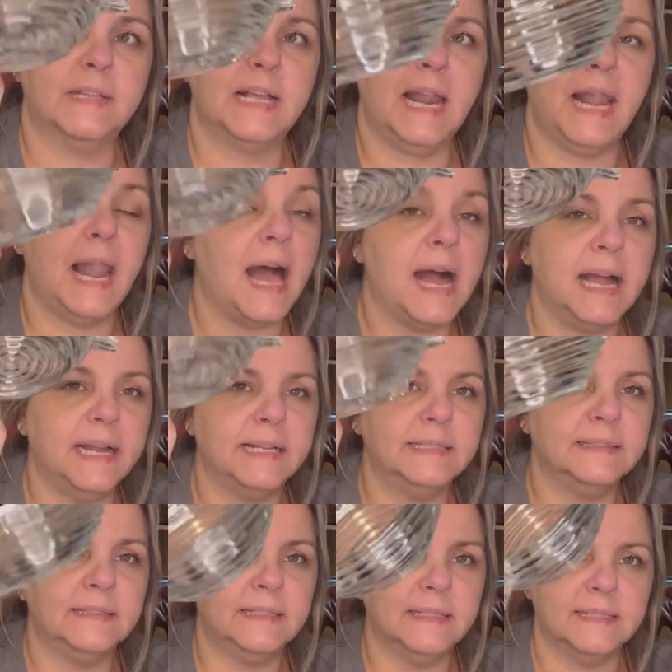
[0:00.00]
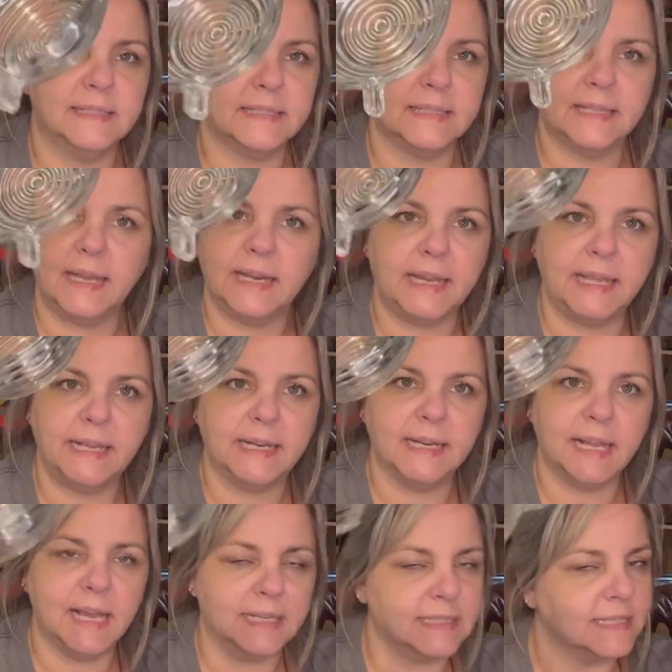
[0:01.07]
line that he
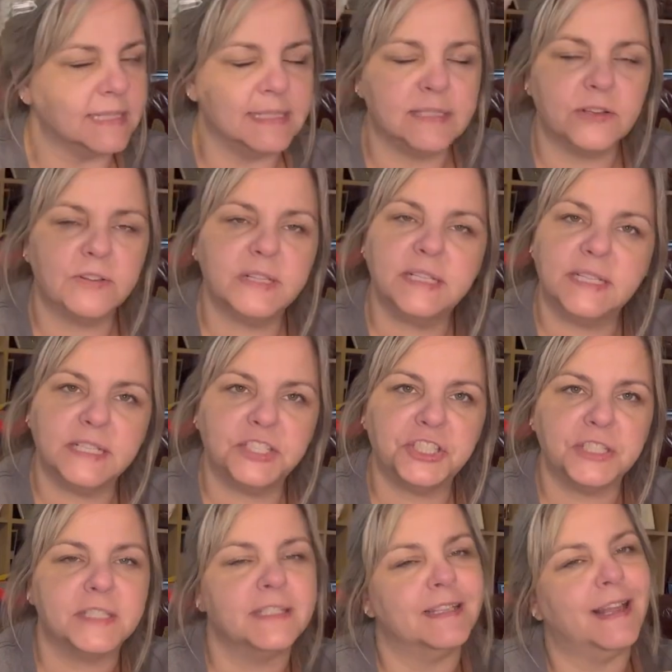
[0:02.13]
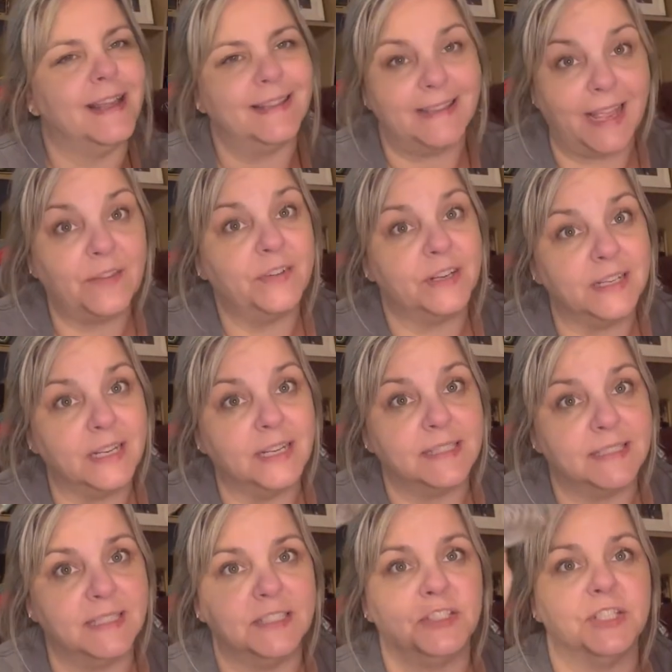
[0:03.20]
collects. These are the dishes. David collects
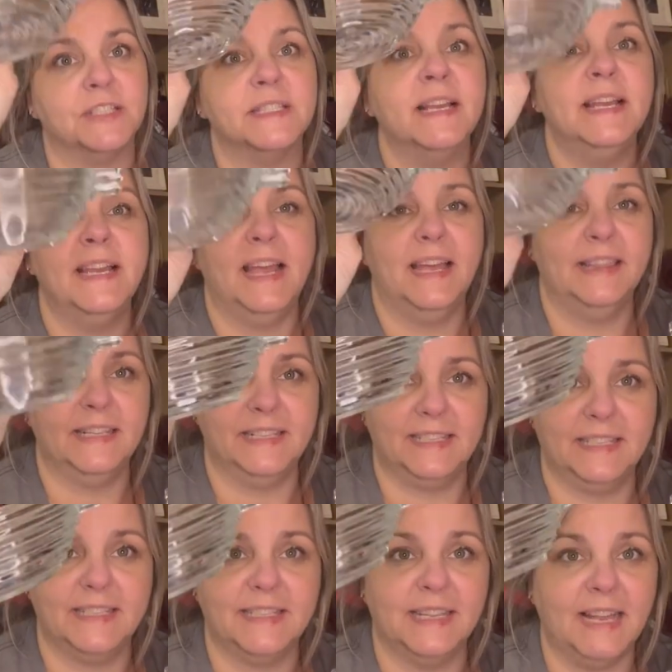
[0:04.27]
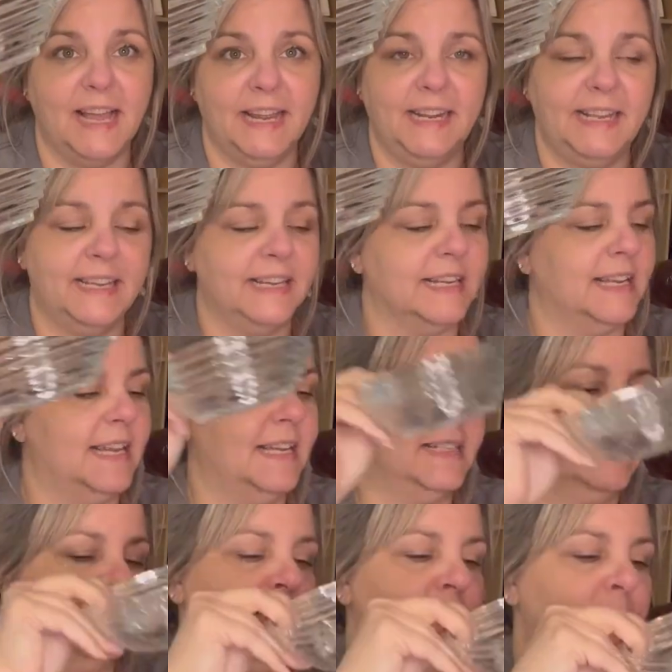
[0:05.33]
dishes, and this is the line he
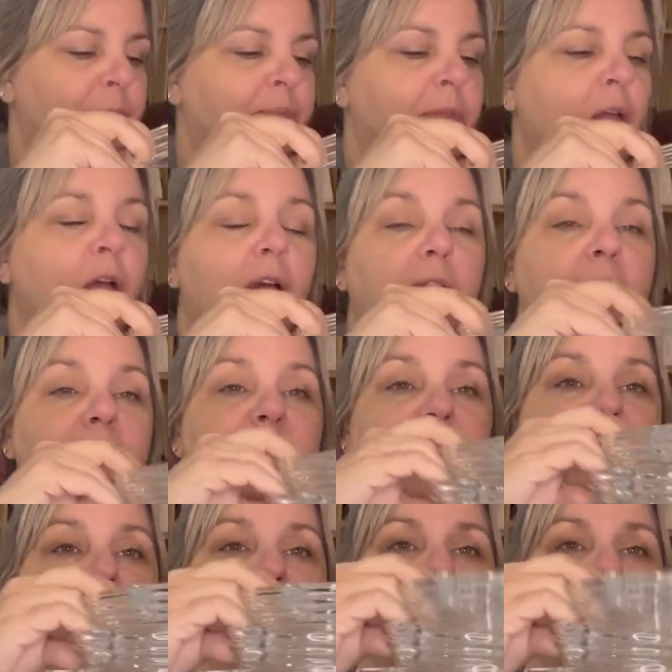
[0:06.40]
collects. He found